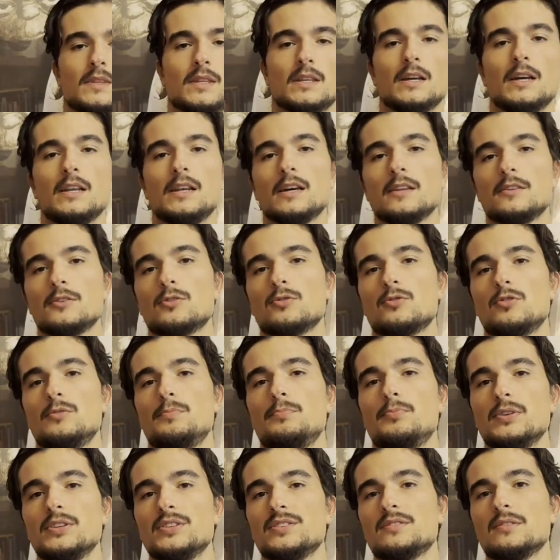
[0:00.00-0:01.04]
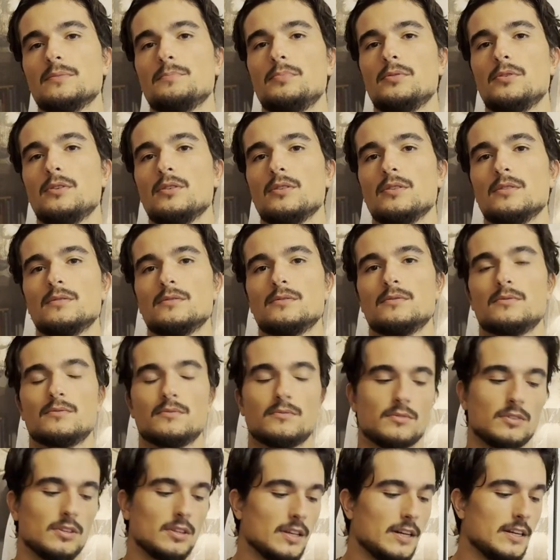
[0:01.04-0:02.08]
Another core principle
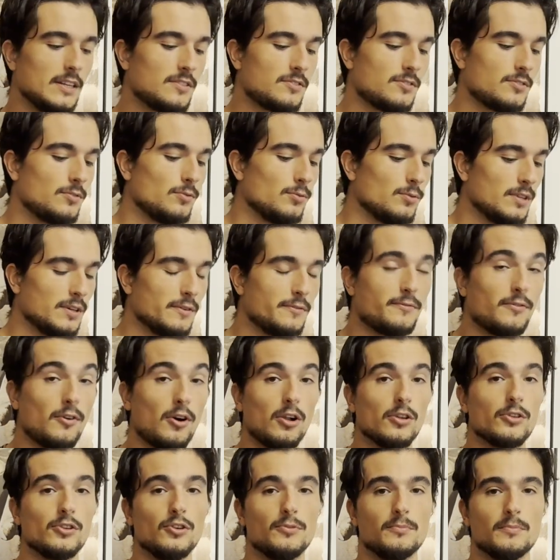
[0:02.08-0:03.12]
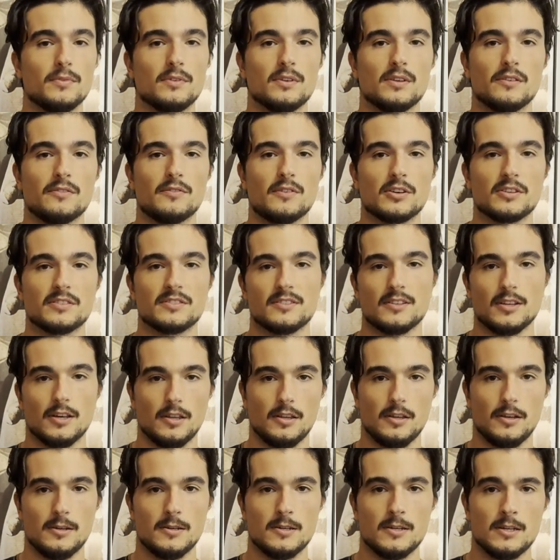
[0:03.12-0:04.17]
relates to the volume of our
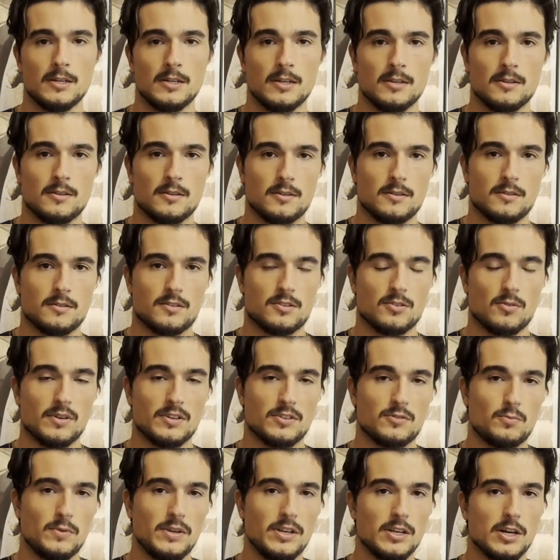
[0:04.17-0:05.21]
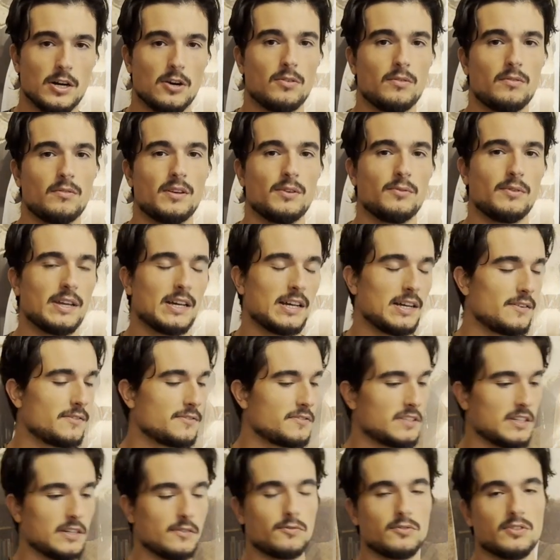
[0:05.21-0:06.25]
study. So as we know, and we have
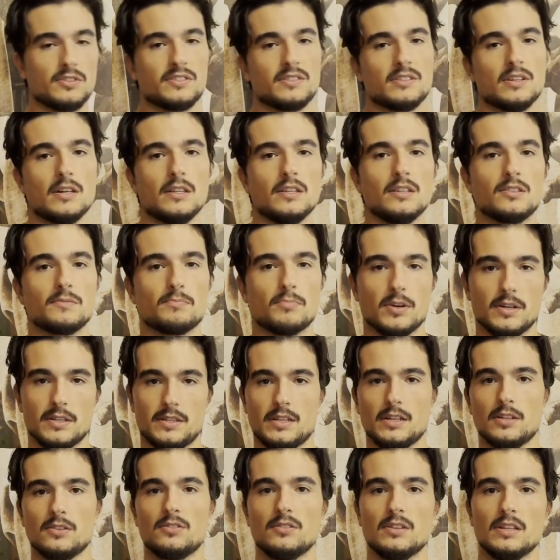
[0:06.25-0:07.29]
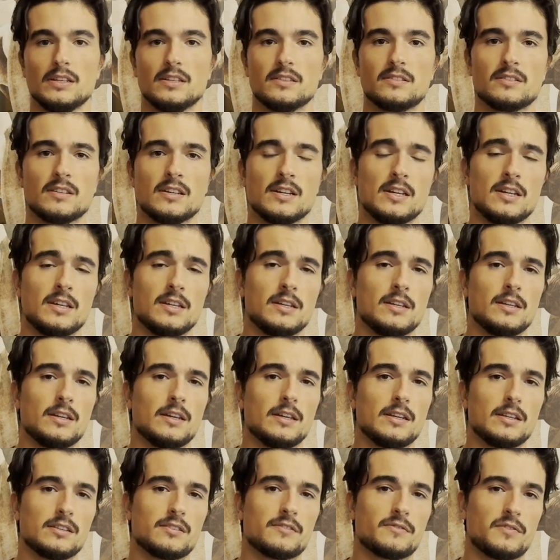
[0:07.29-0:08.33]
several studies pointing to this,
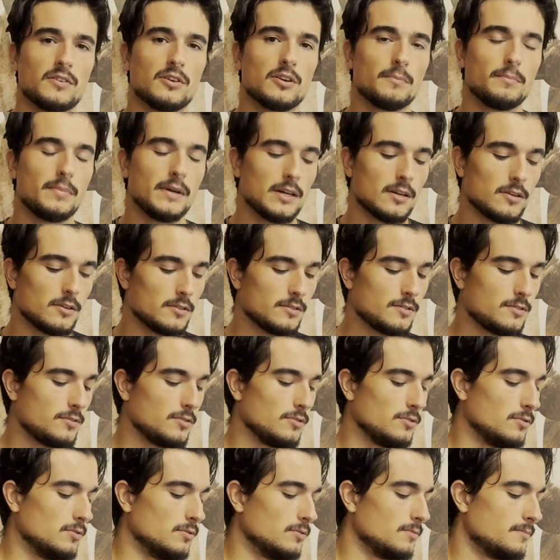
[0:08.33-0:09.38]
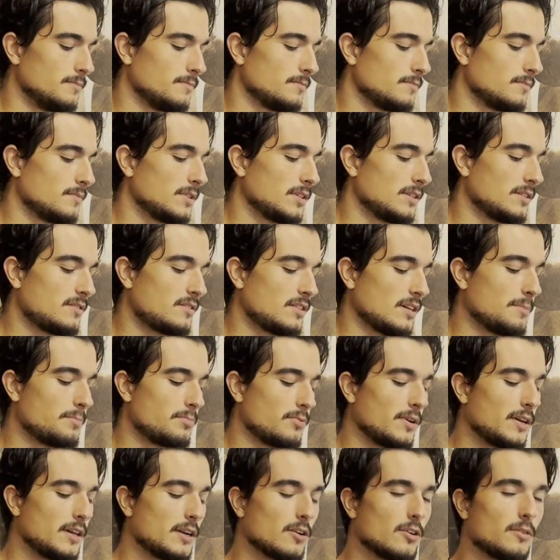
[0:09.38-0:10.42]
it is far better to
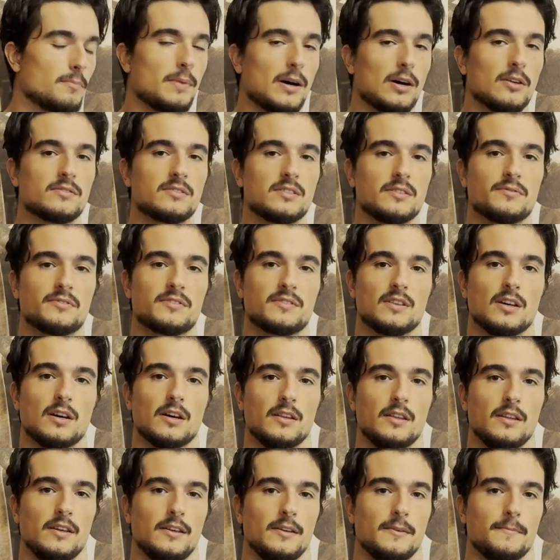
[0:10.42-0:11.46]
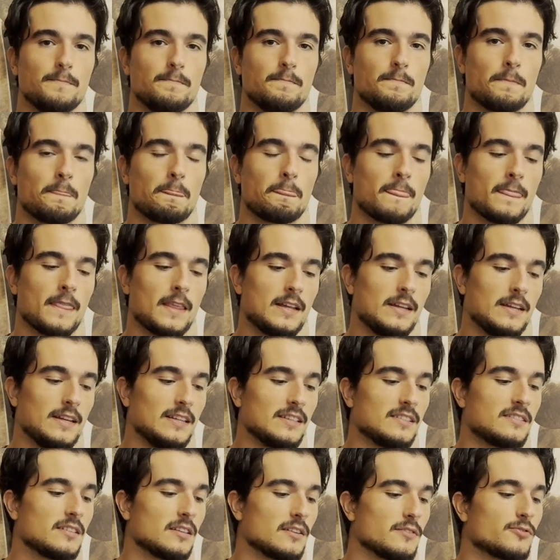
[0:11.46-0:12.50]
separate our bouts of study
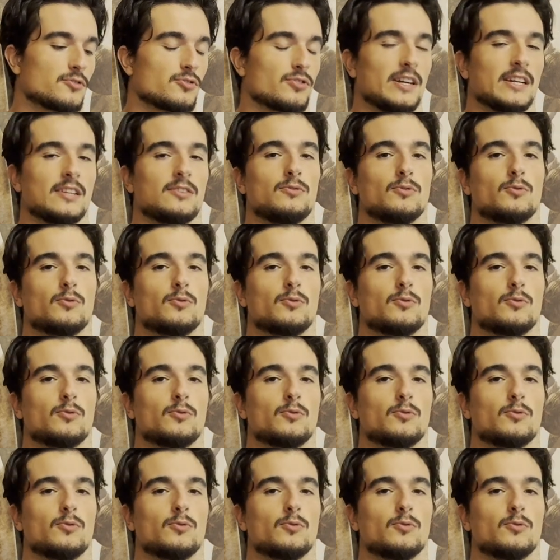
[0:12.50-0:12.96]
instead of trying to